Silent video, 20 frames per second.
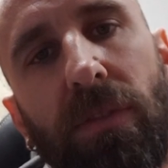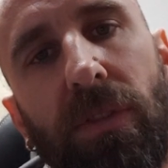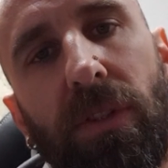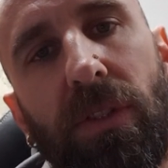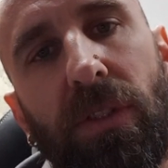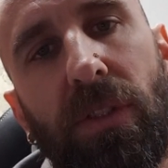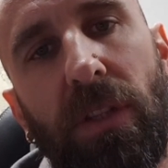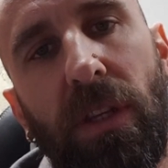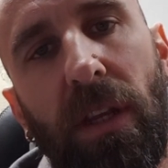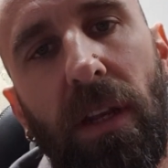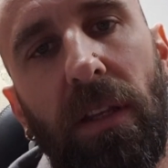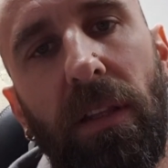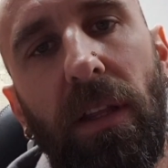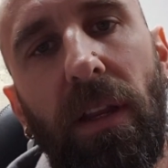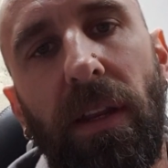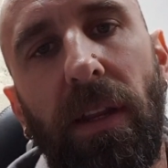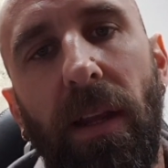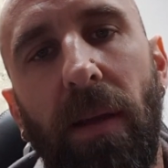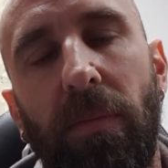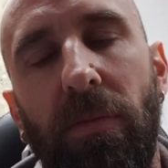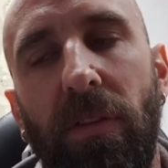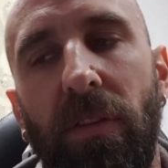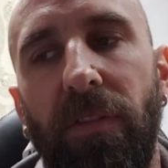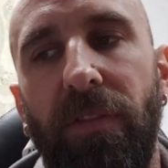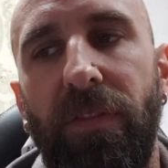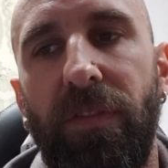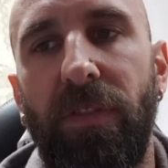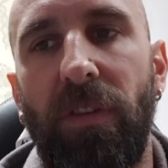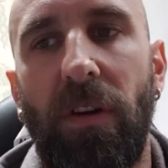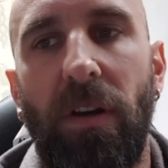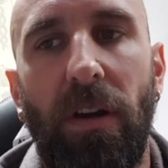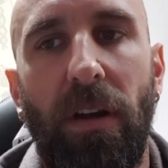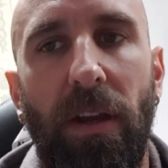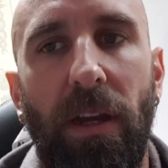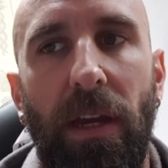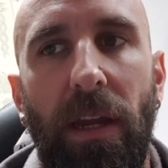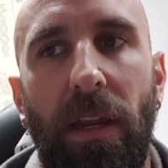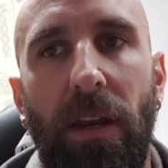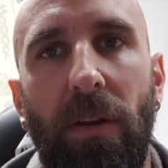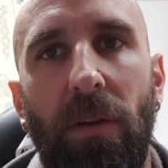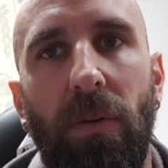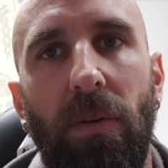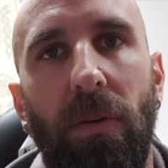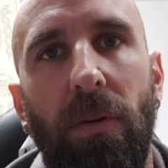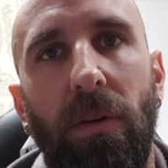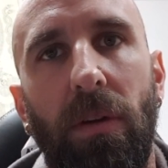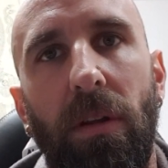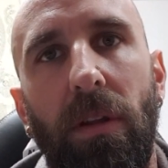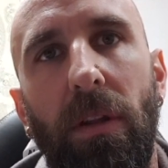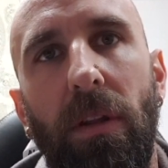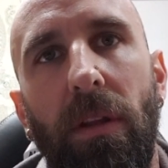sick leading up to the fight, or